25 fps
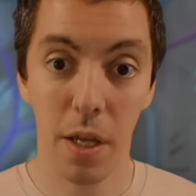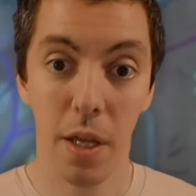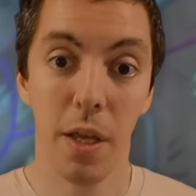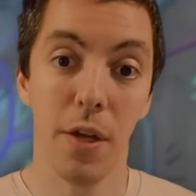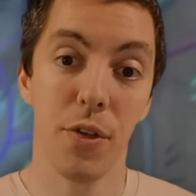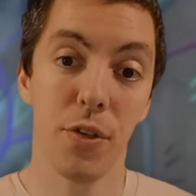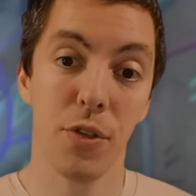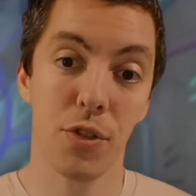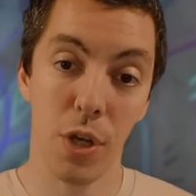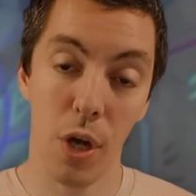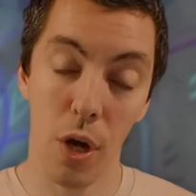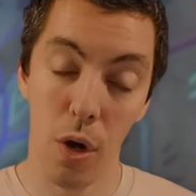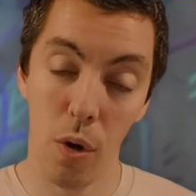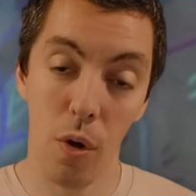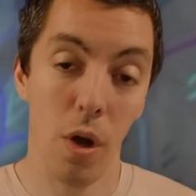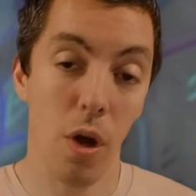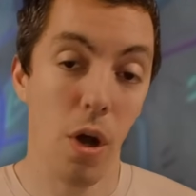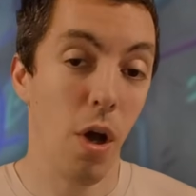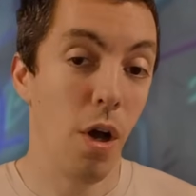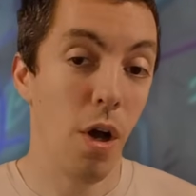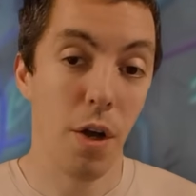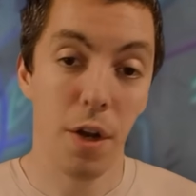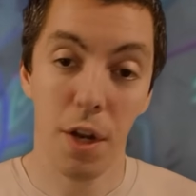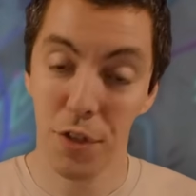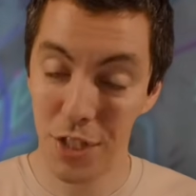So
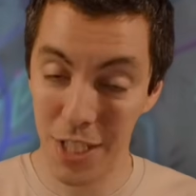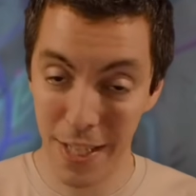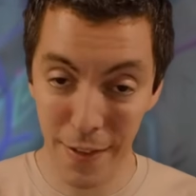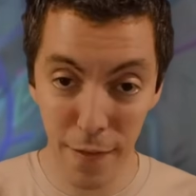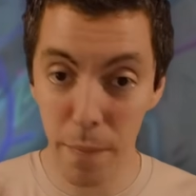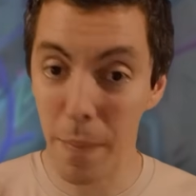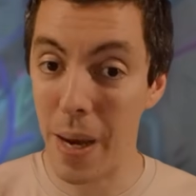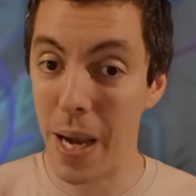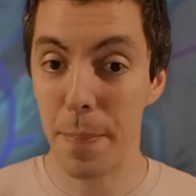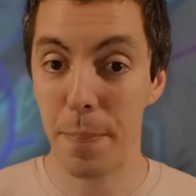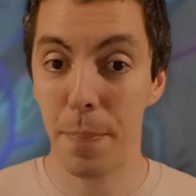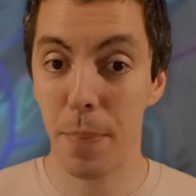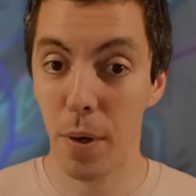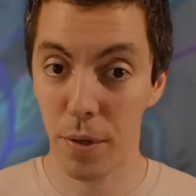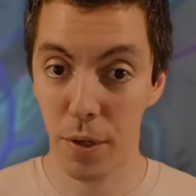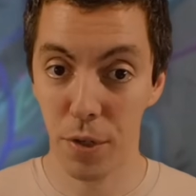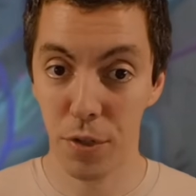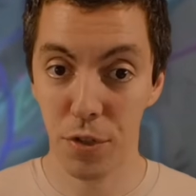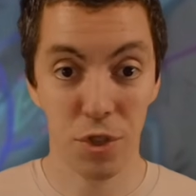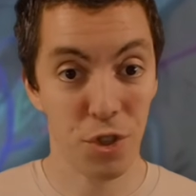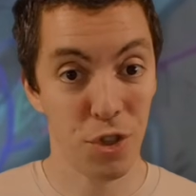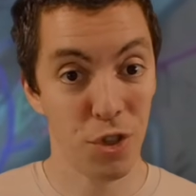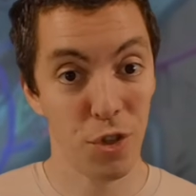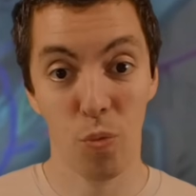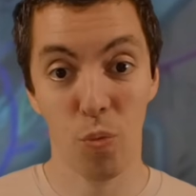it doesn't give a might bonus,
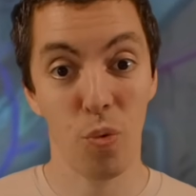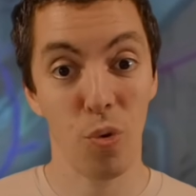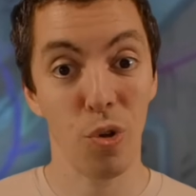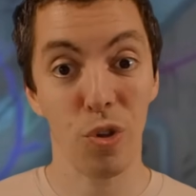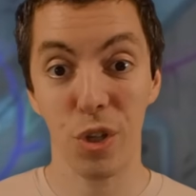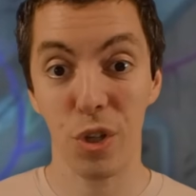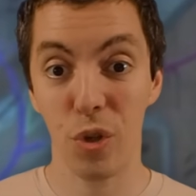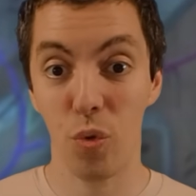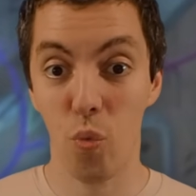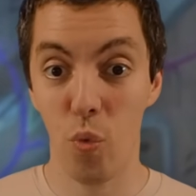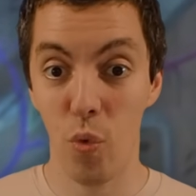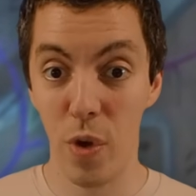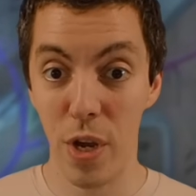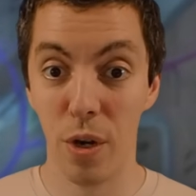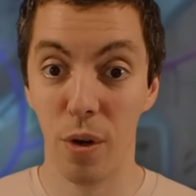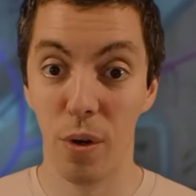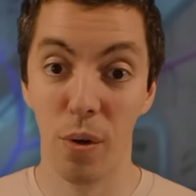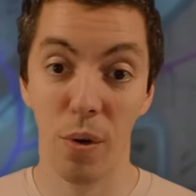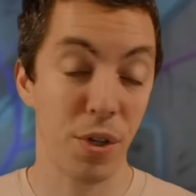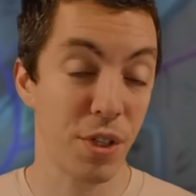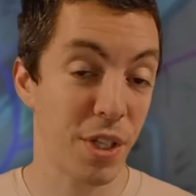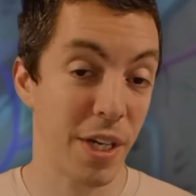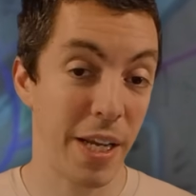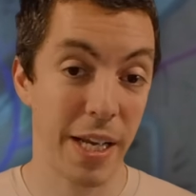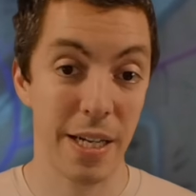just a really
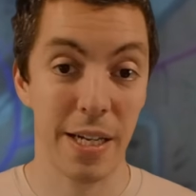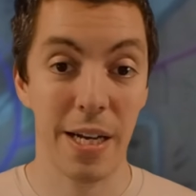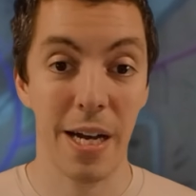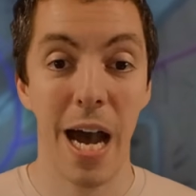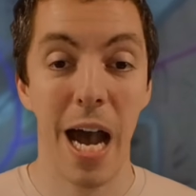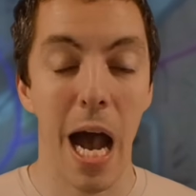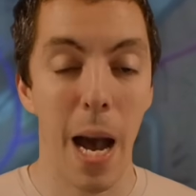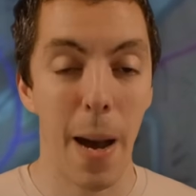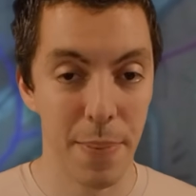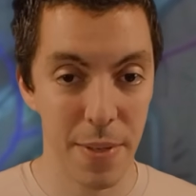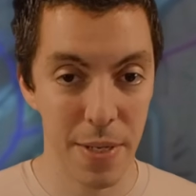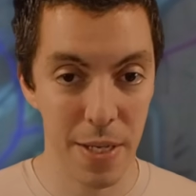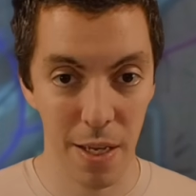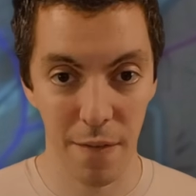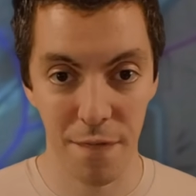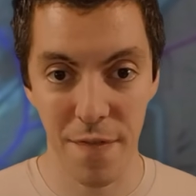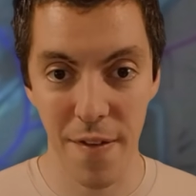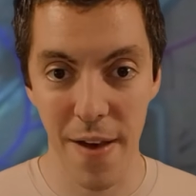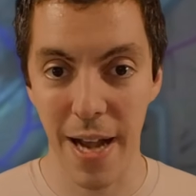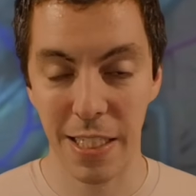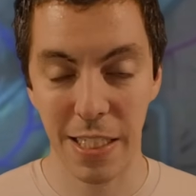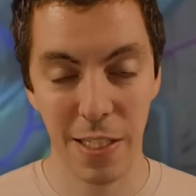weird kind of copy effect.